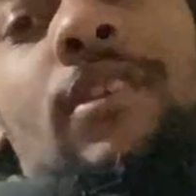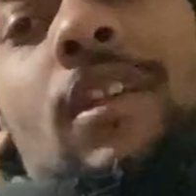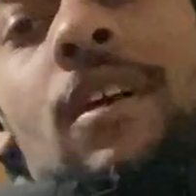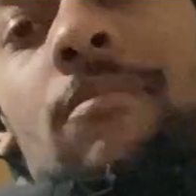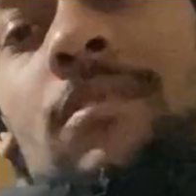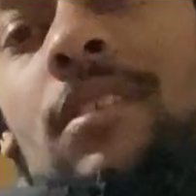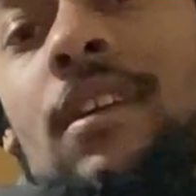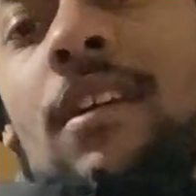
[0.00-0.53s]
You know
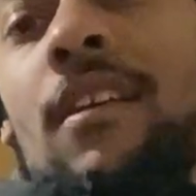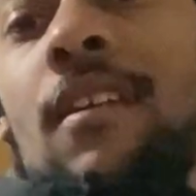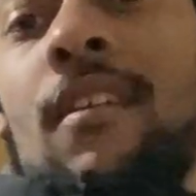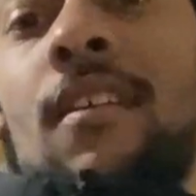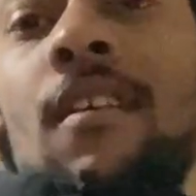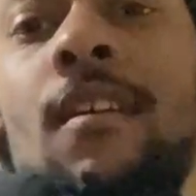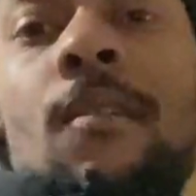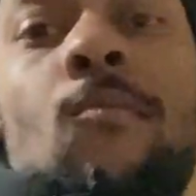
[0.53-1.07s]
what I'm saying?
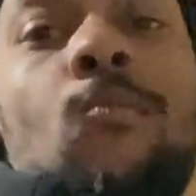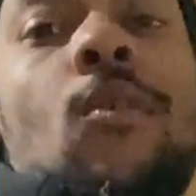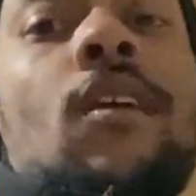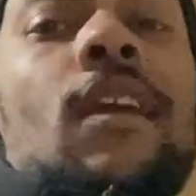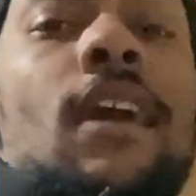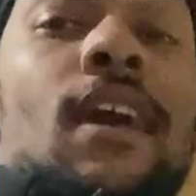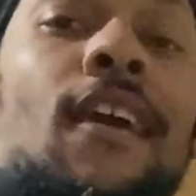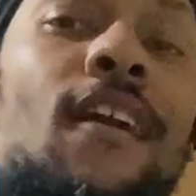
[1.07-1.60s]

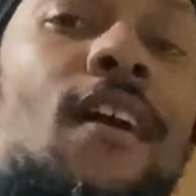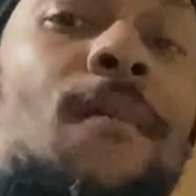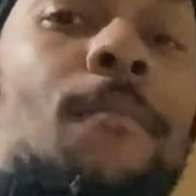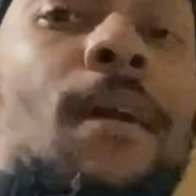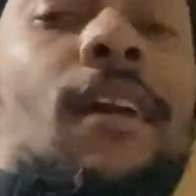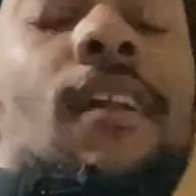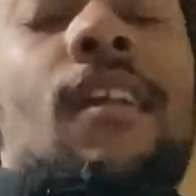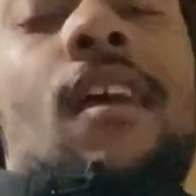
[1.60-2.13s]
One income
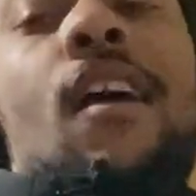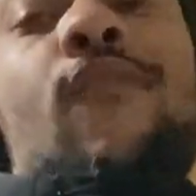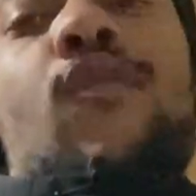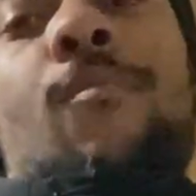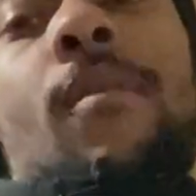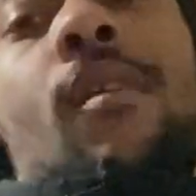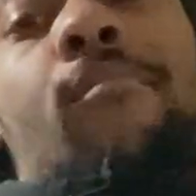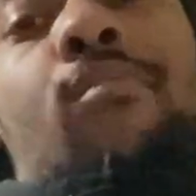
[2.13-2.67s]
ain't enough for me,